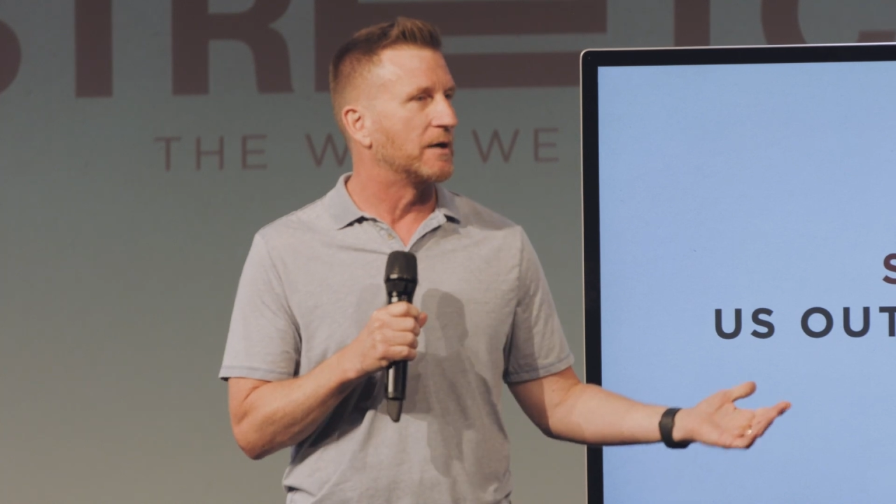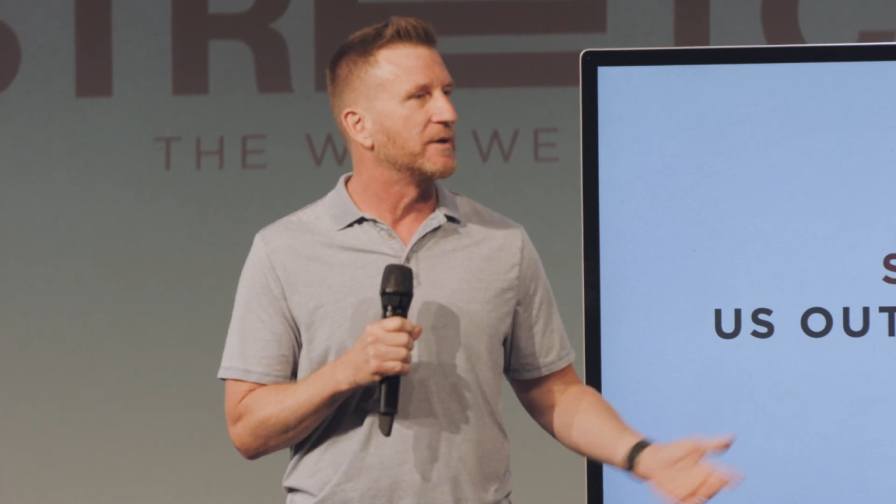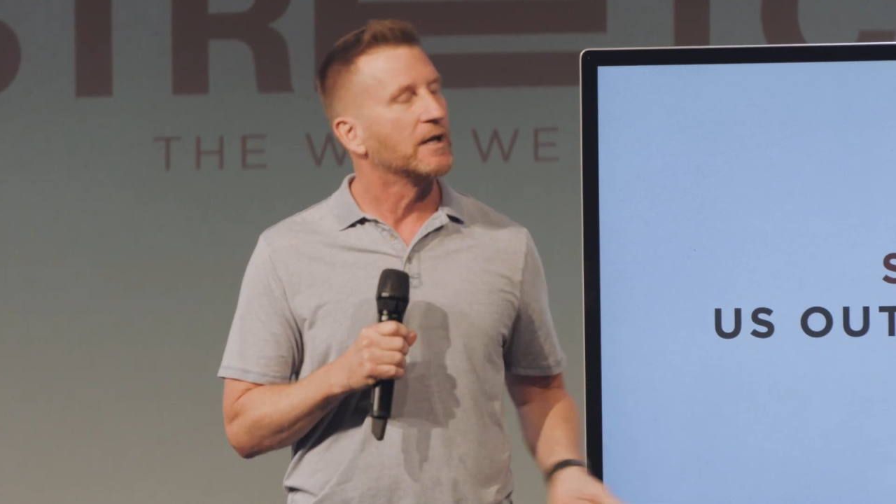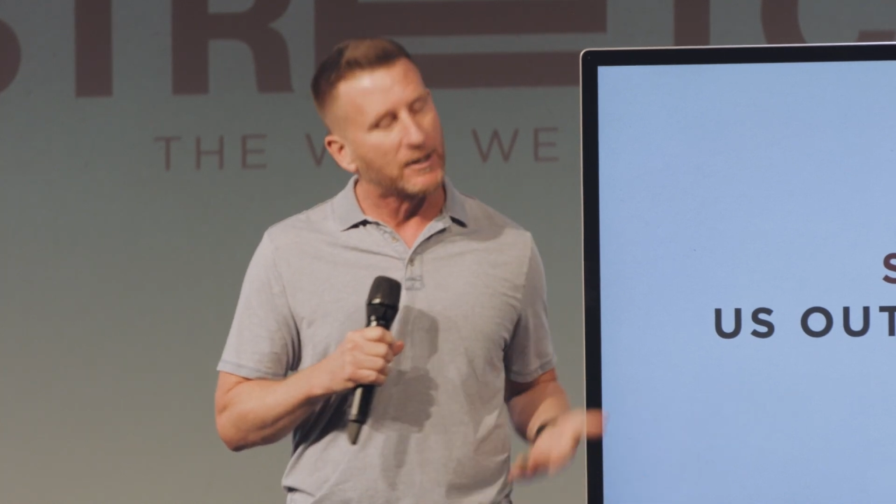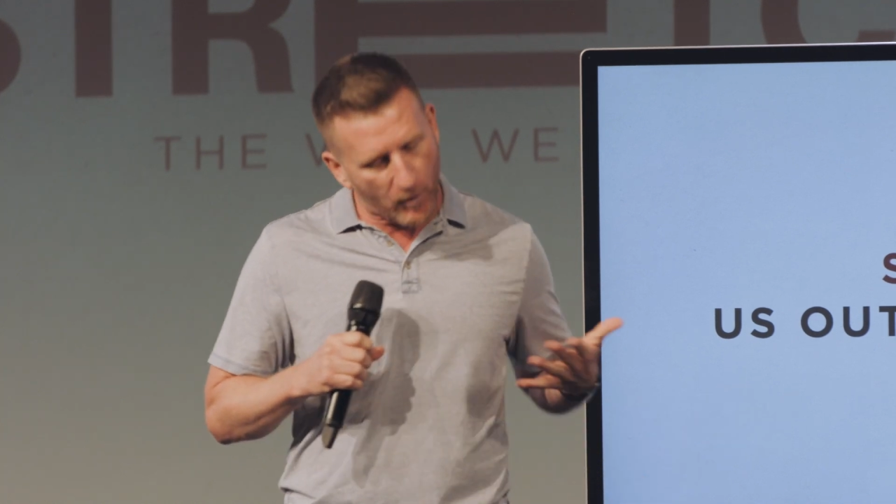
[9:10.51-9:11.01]
I'd
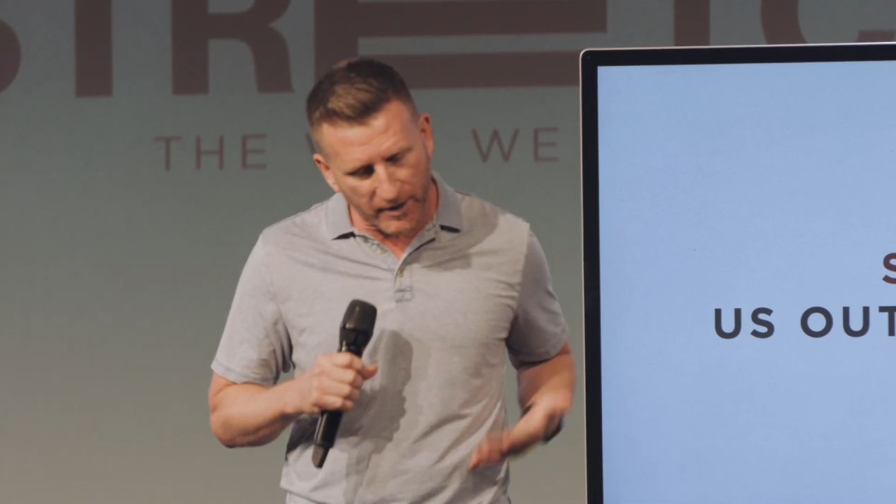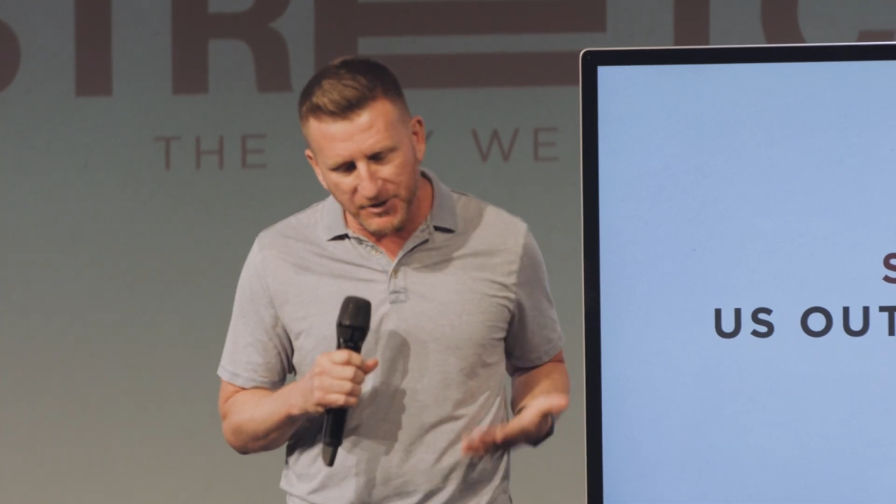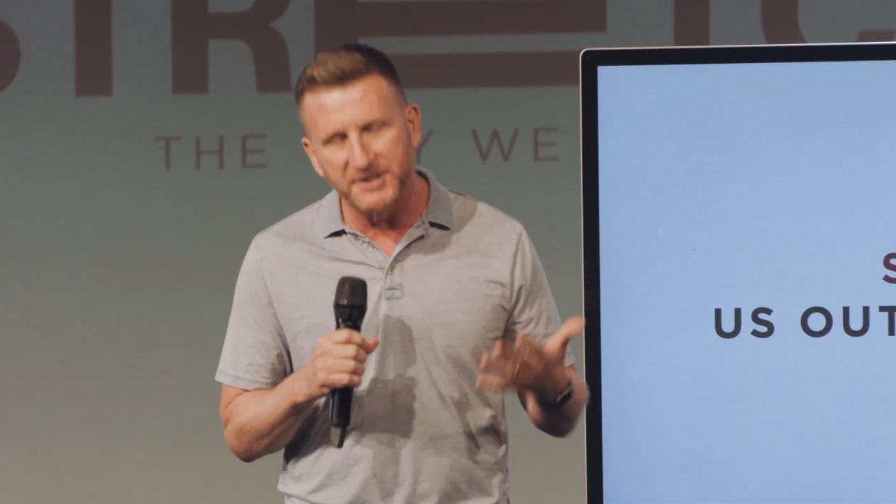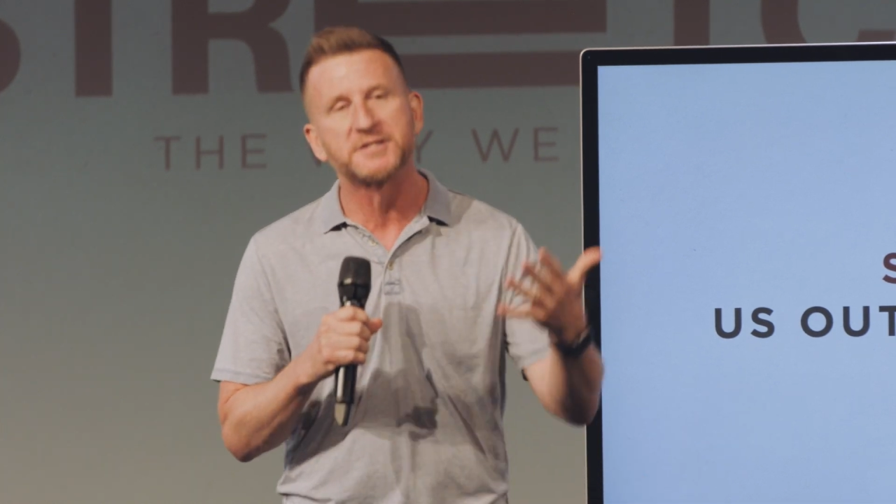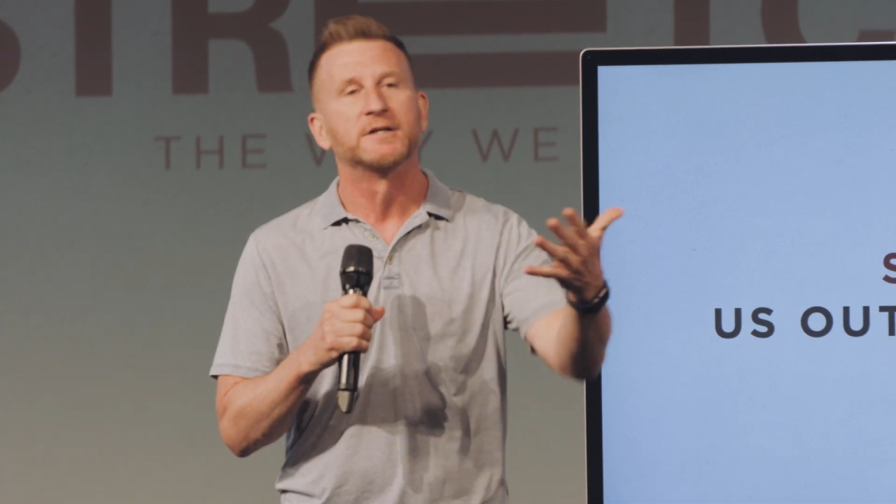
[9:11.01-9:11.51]
been like, why don't
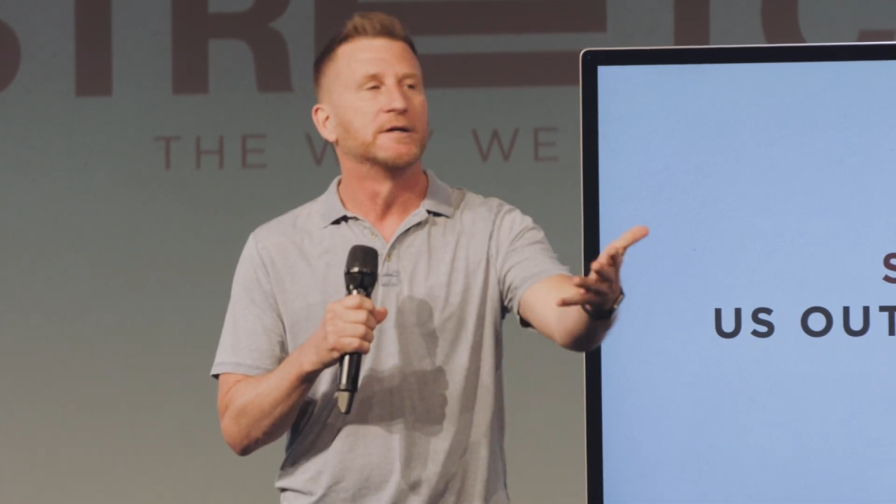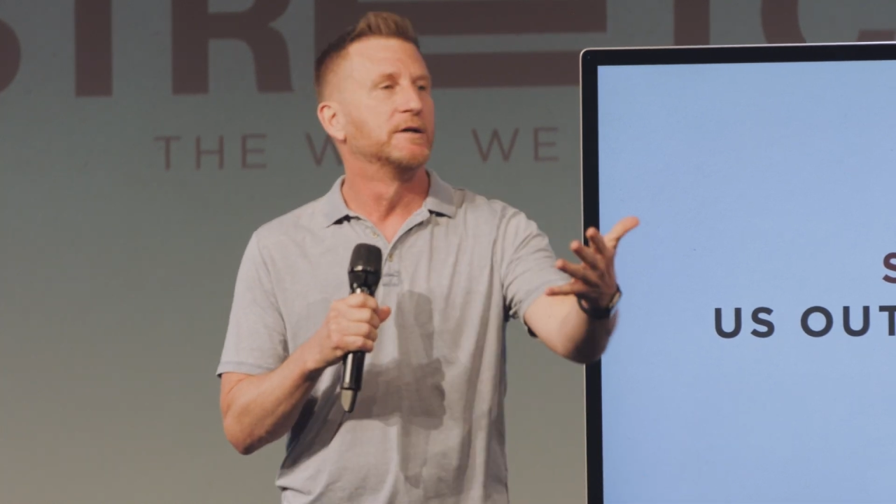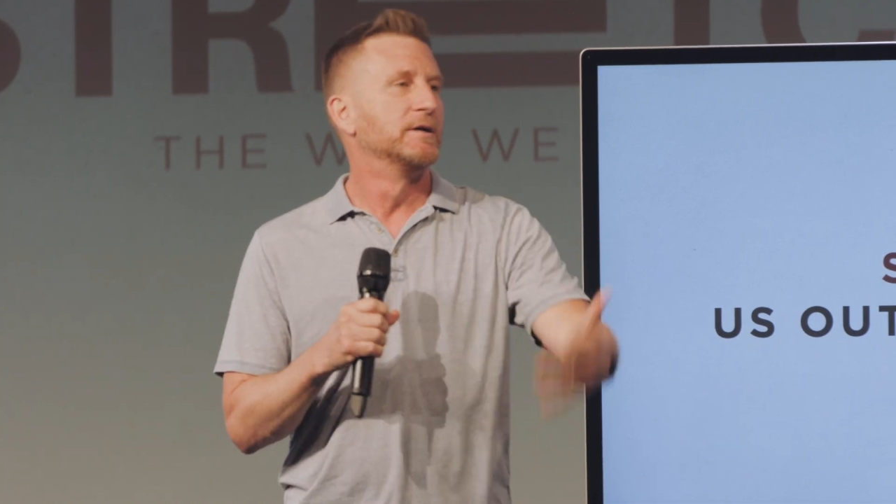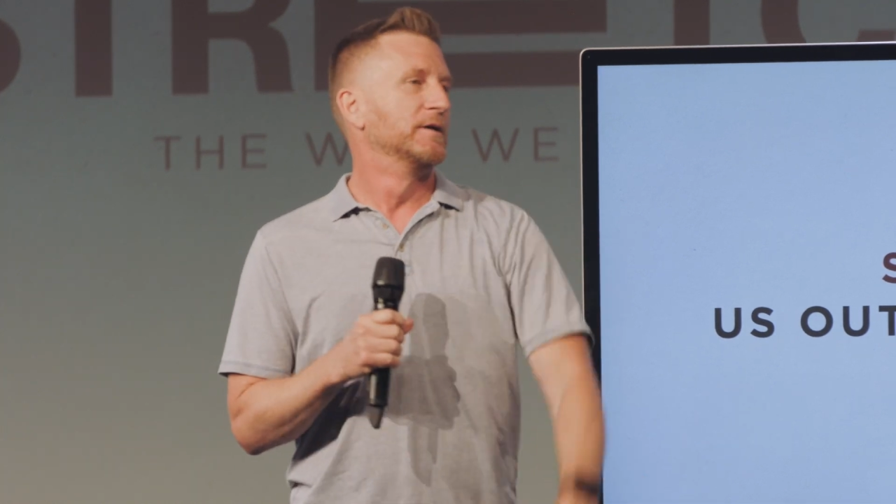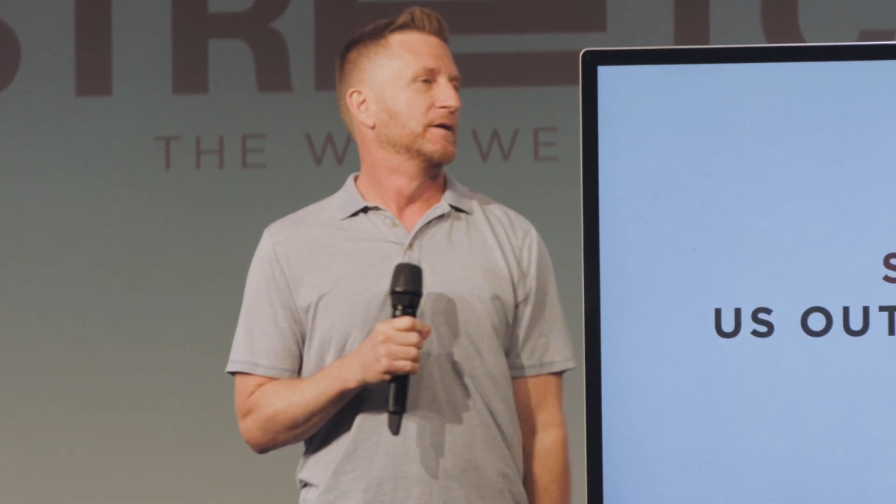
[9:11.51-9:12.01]
you just,
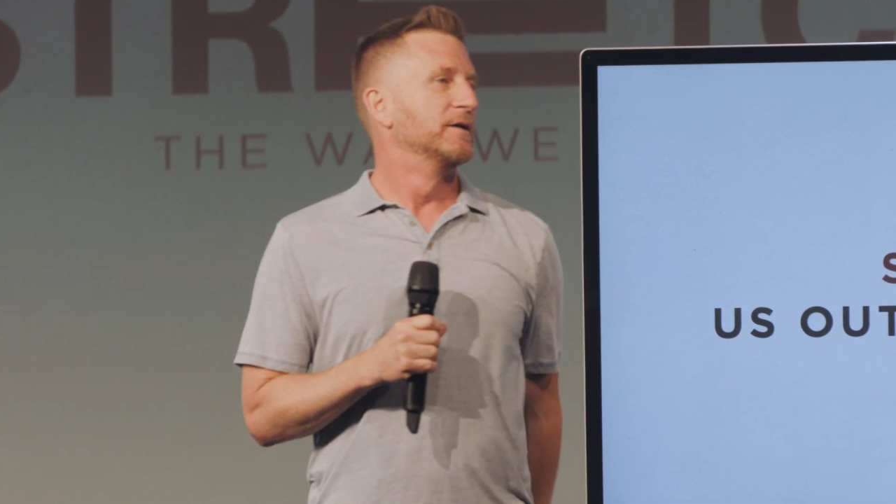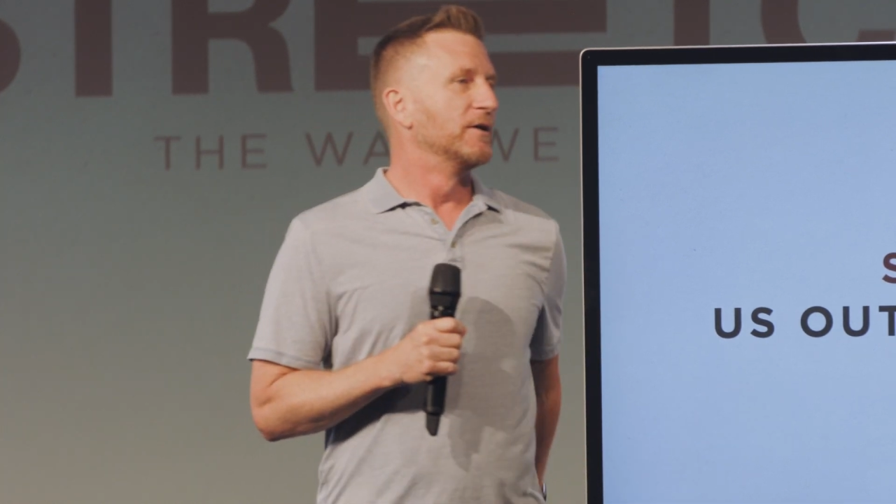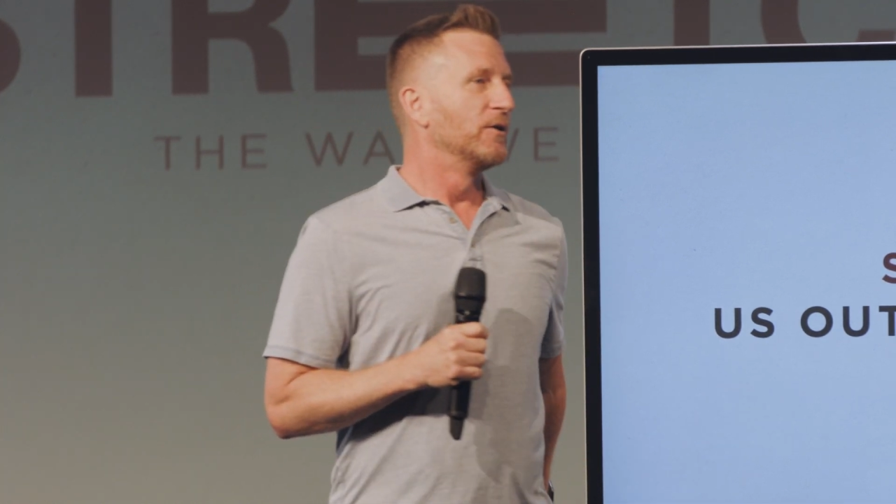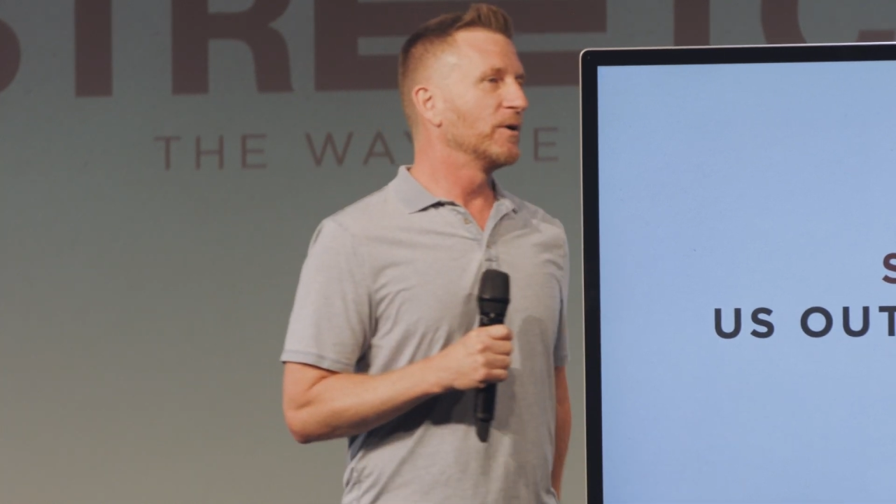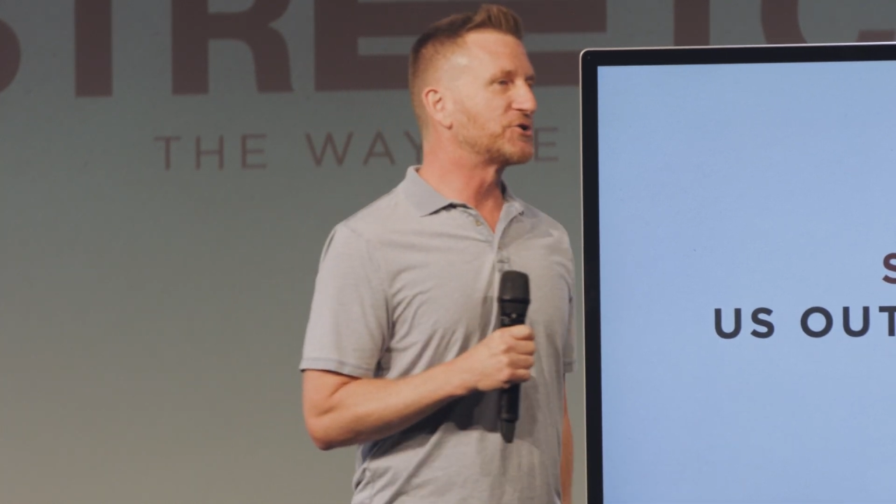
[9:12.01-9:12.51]
why